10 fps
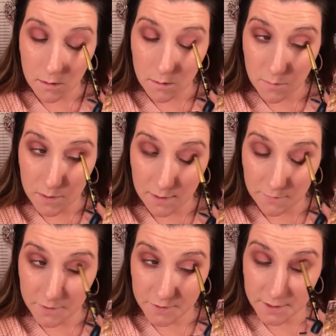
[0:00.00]
But yeah, if
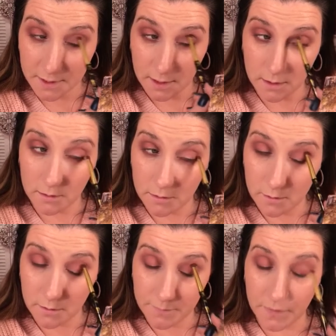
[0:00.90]
there's any
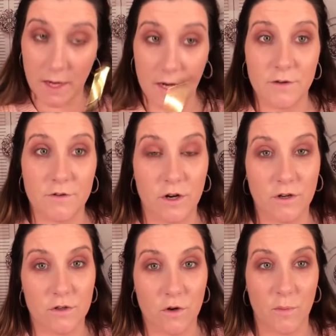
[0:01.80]
other like
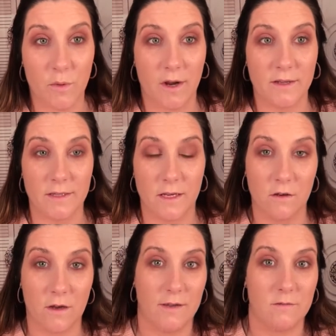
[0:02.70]
drugstore brands that you
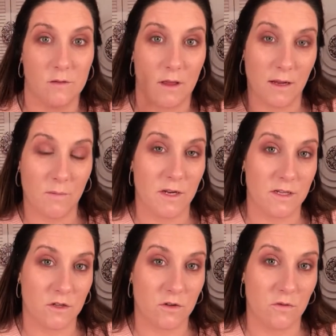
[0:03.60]
guys would like me
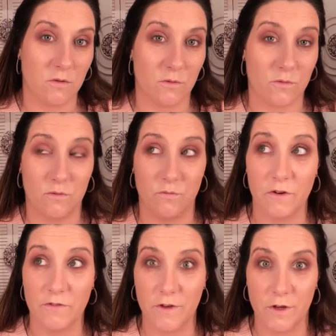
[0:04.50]
to
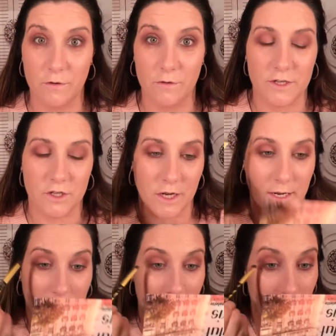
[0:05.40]
review and
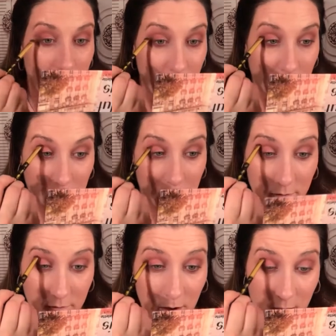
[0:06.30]
check out, let me
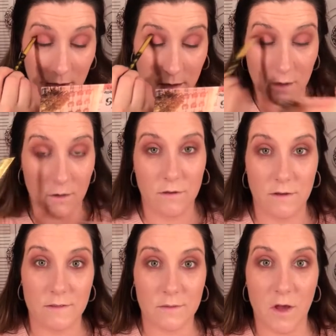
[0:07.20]
know. You know, leave
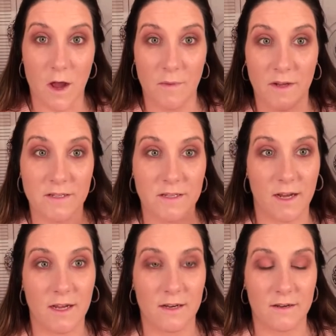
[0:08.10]
some comments and I
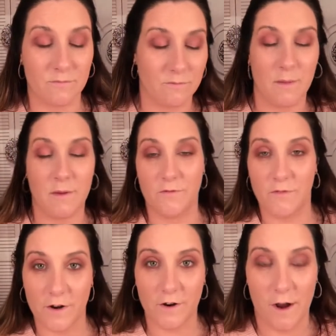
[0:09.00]
can maybe
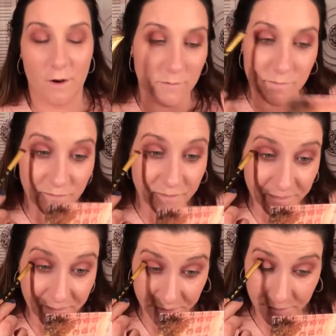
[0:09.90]
figure out
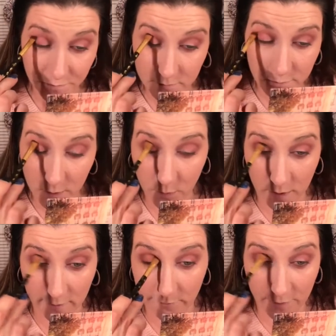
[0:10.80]

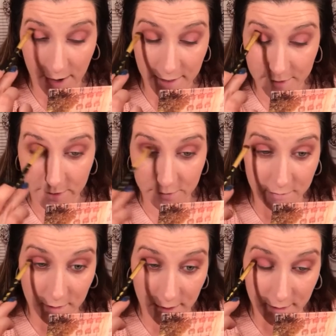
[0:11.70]
what I can do
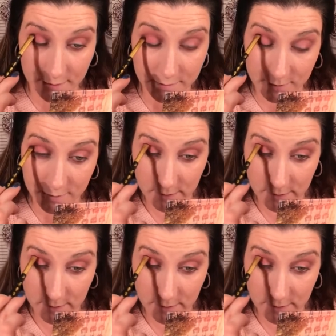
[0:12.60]
next.